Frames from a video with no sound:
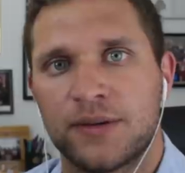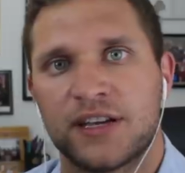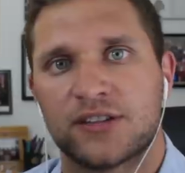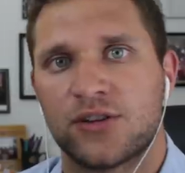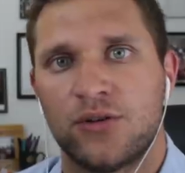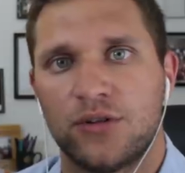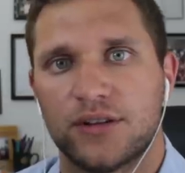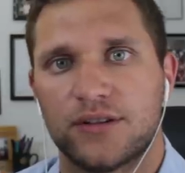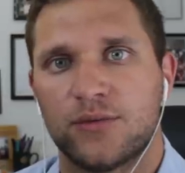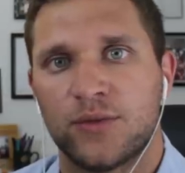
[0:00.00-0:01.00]
being
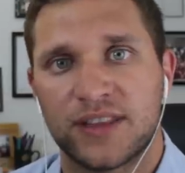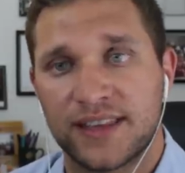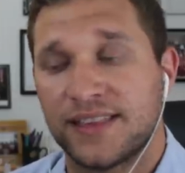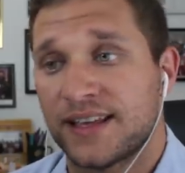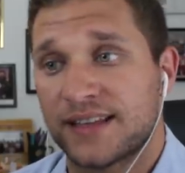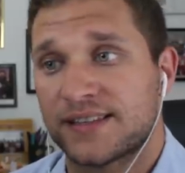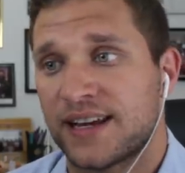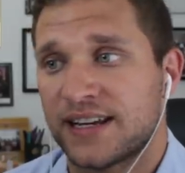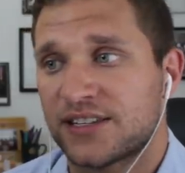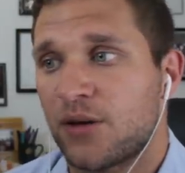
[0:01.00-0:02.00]
told within this,
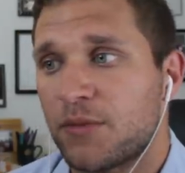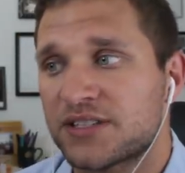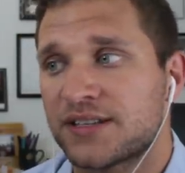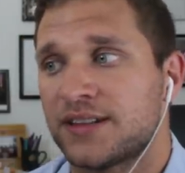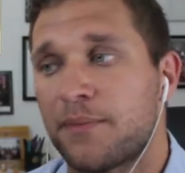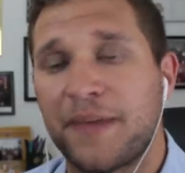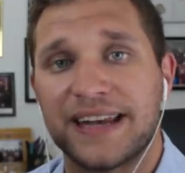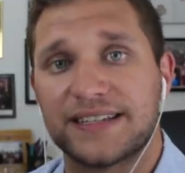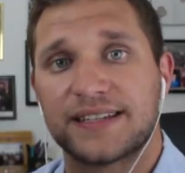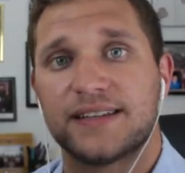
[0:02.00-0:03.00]
and it's almost a
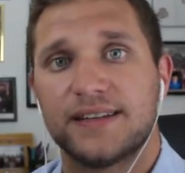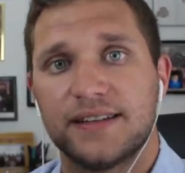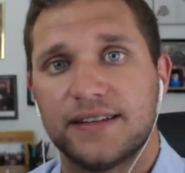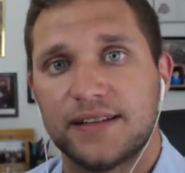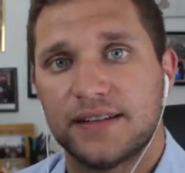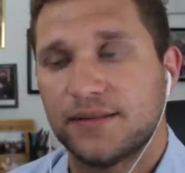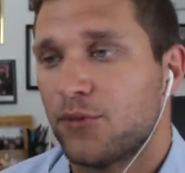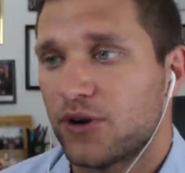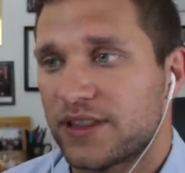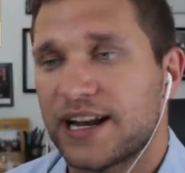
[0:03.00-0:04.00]
lament
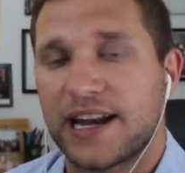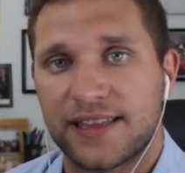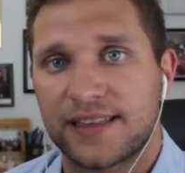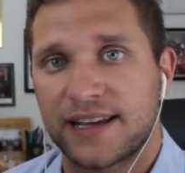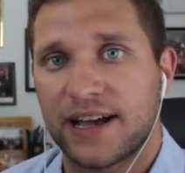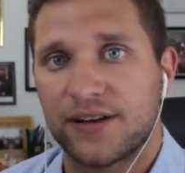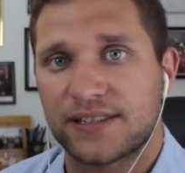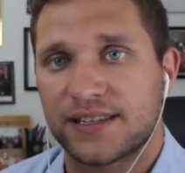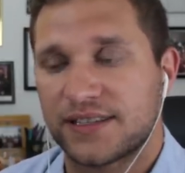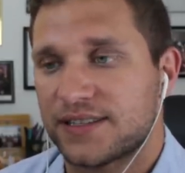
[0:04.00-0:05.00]
more than anything
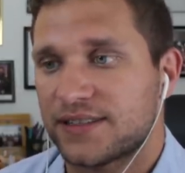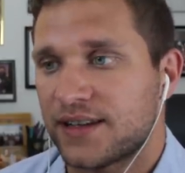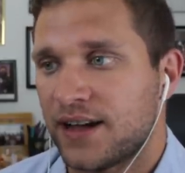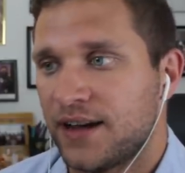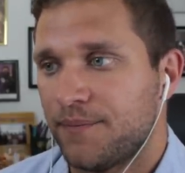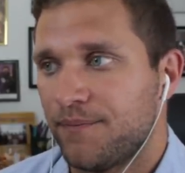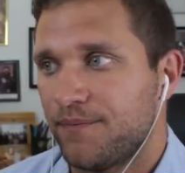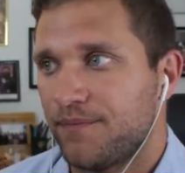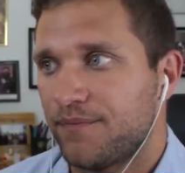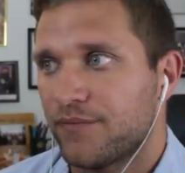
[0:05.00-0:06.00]
else. It's
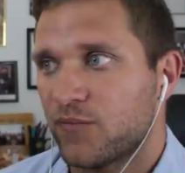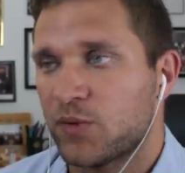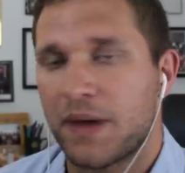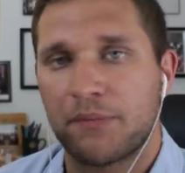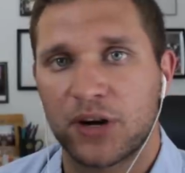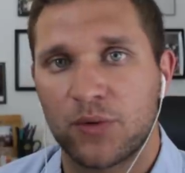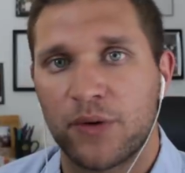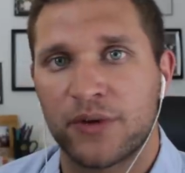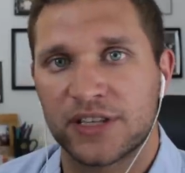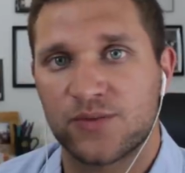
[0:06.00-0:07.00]
remembering
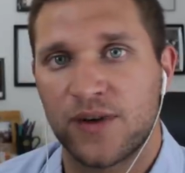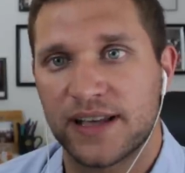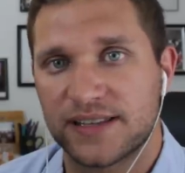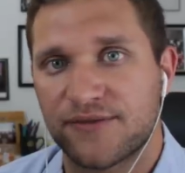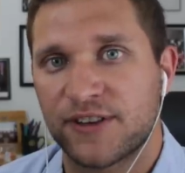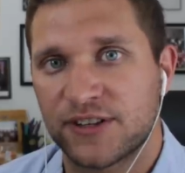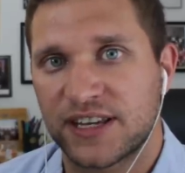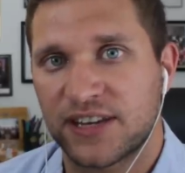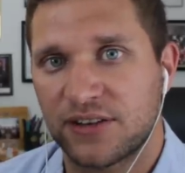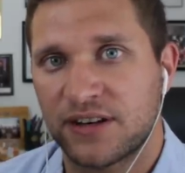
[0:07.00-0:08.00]
what once was. It feels
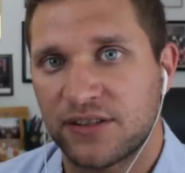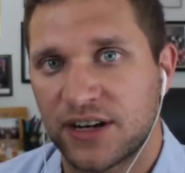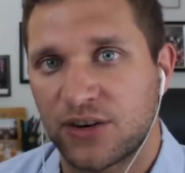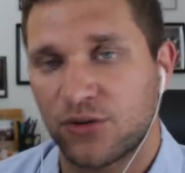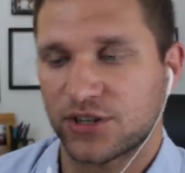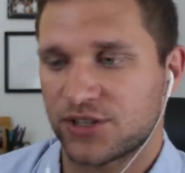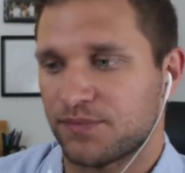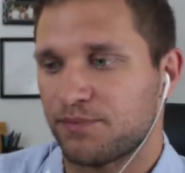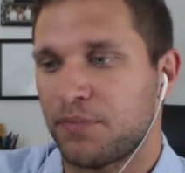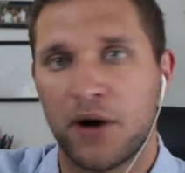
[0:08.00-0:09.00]
like you're hearing an
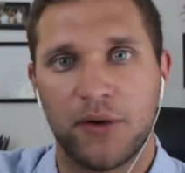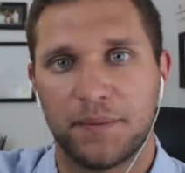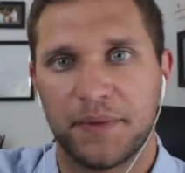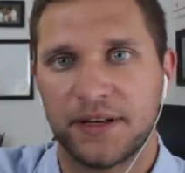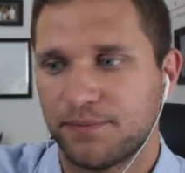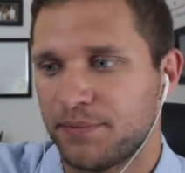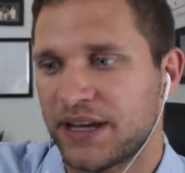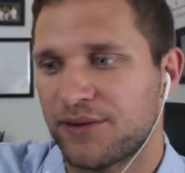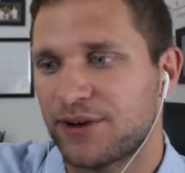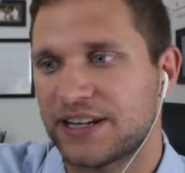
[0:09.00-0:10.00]
origin poem
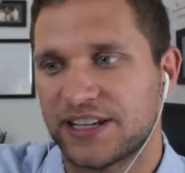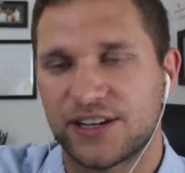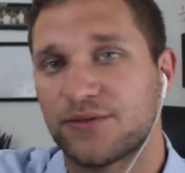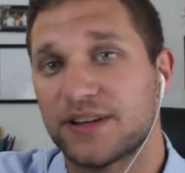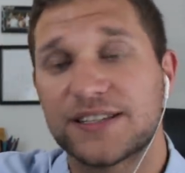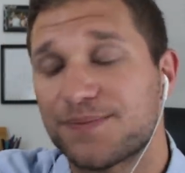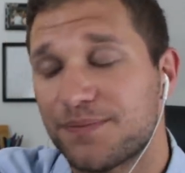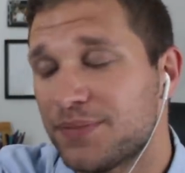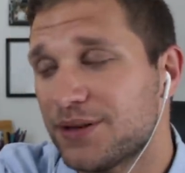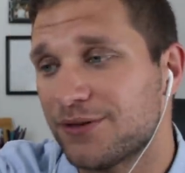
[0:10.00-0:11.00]
being read to you. It's
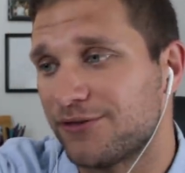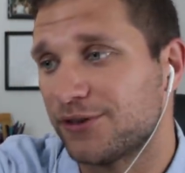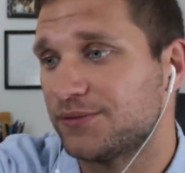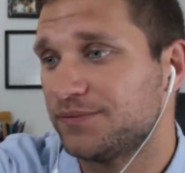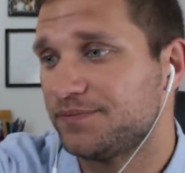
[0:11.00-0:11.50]
beautiful.